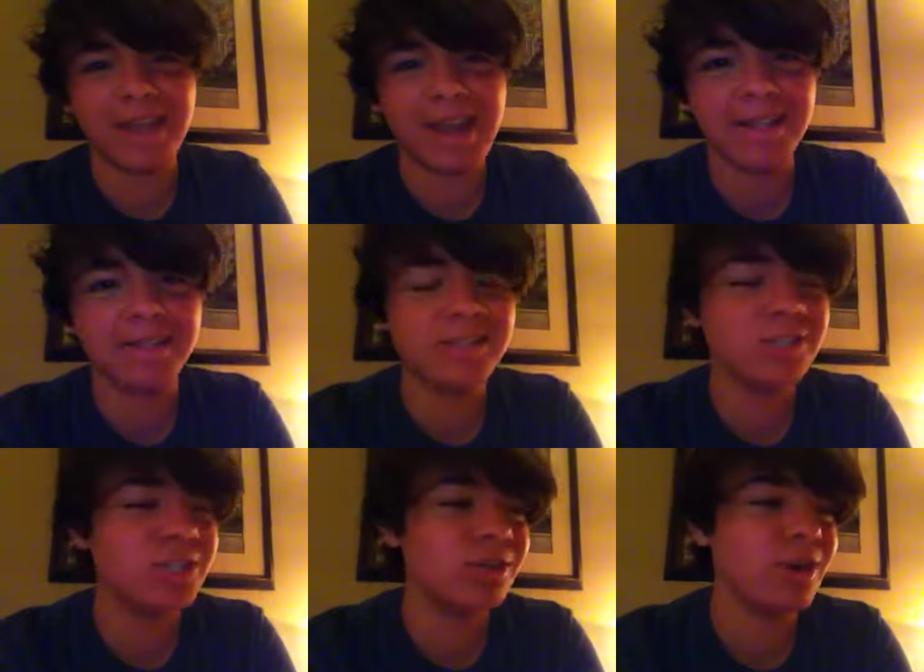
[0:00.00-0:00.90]
the end's
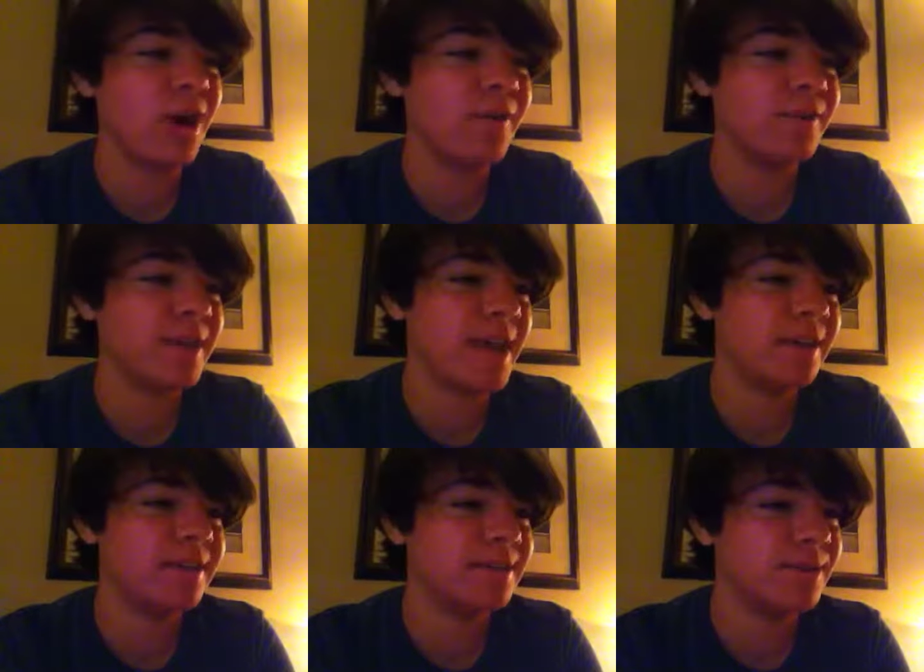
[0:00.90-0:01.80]
chewed off, and the
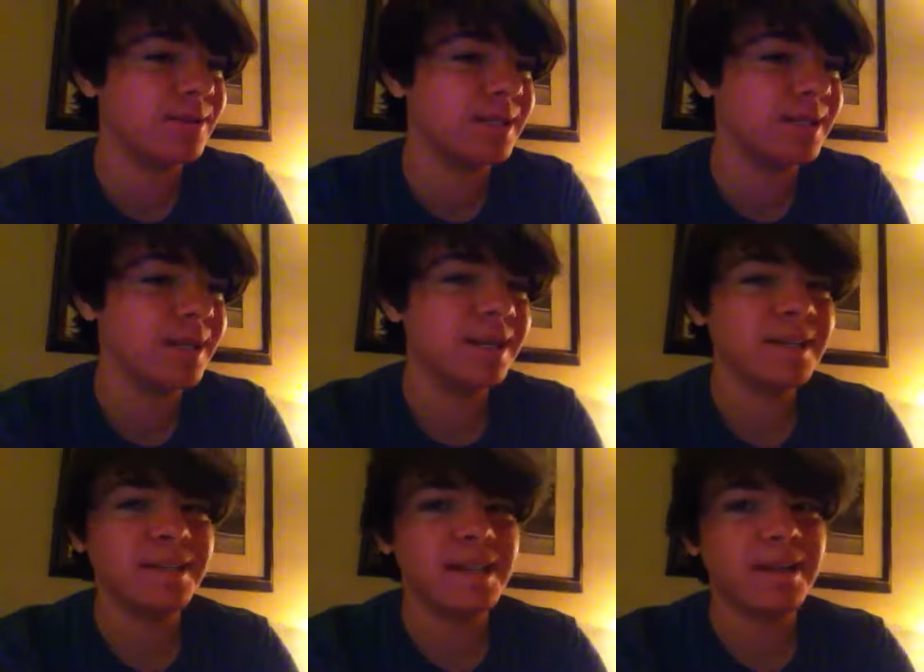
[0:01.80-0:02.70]
end is the only
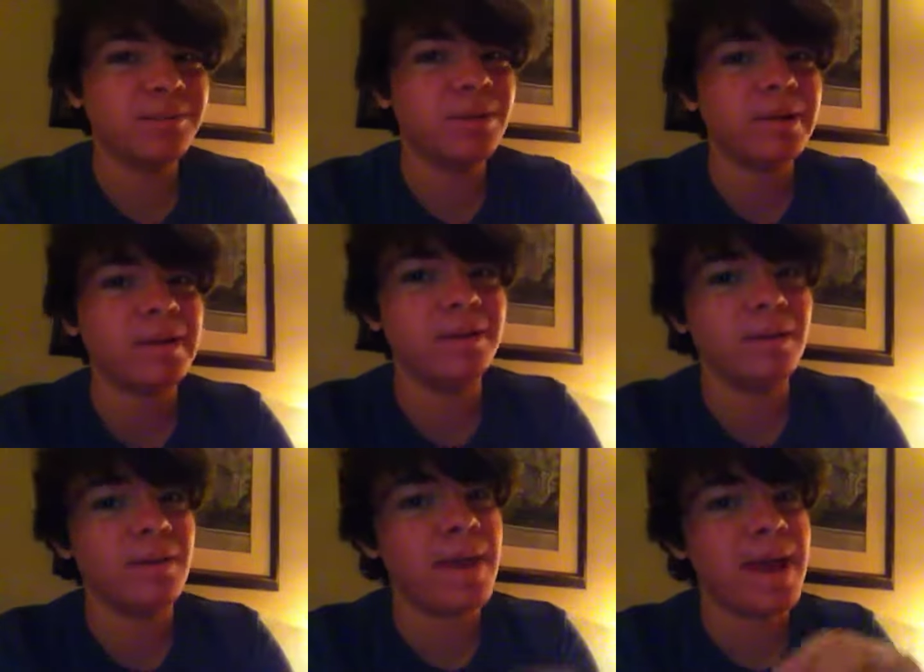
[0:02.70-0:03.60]
thing that can plug
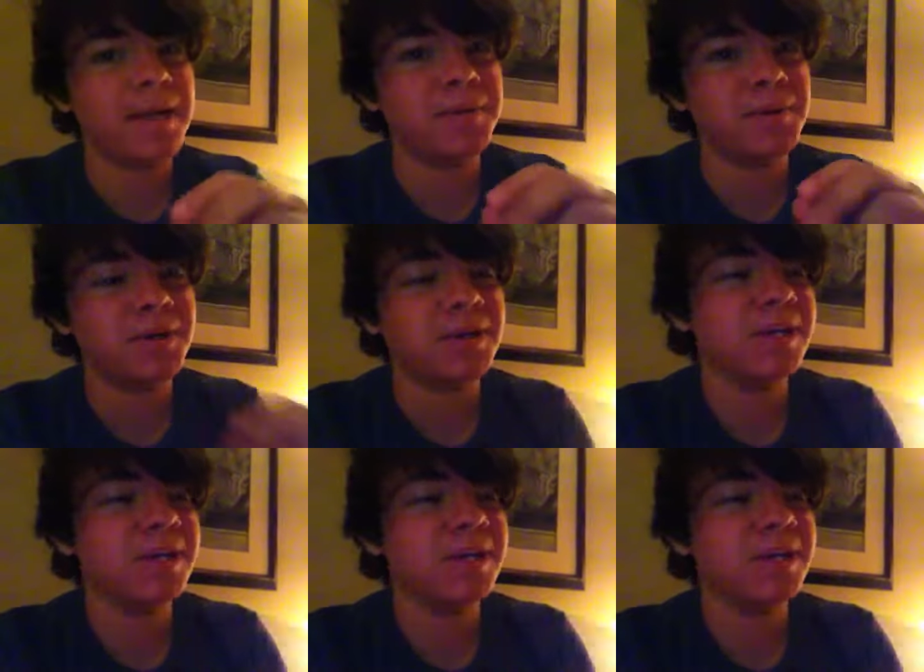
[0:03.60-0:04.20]
in the MacBook.